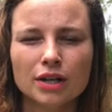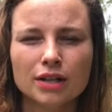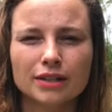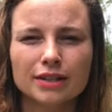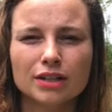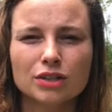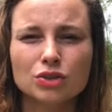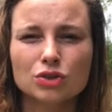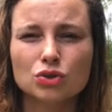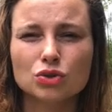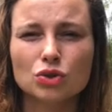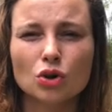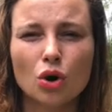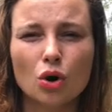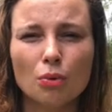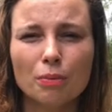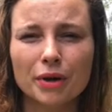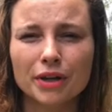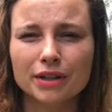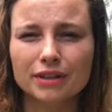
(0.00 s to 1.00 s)
there's
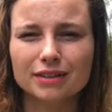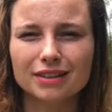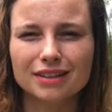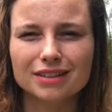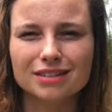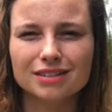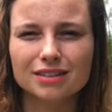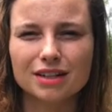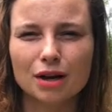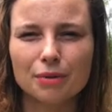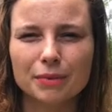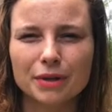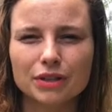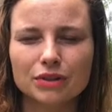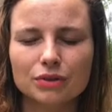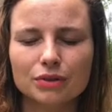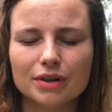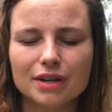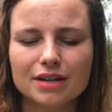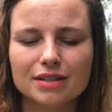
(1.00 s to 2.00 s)
so many things coming
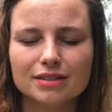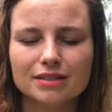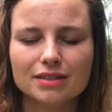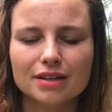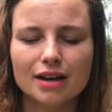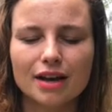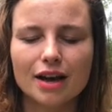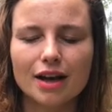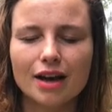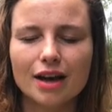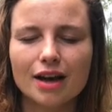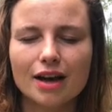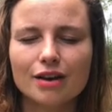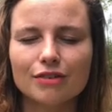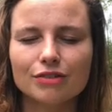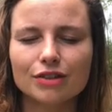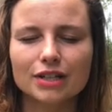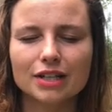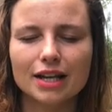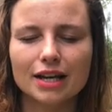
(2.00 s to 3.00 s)
to us
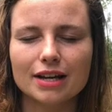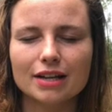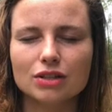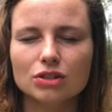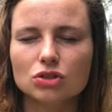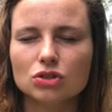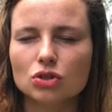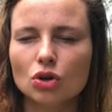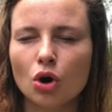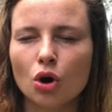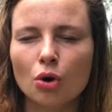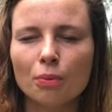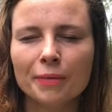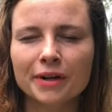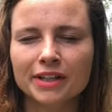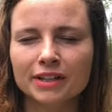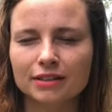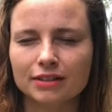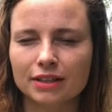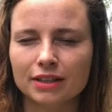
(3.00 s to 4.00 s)
every day, so
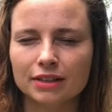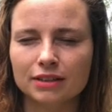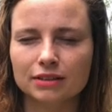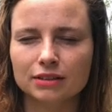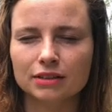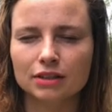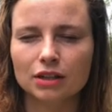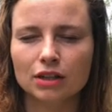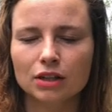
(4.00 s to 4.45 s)
many things.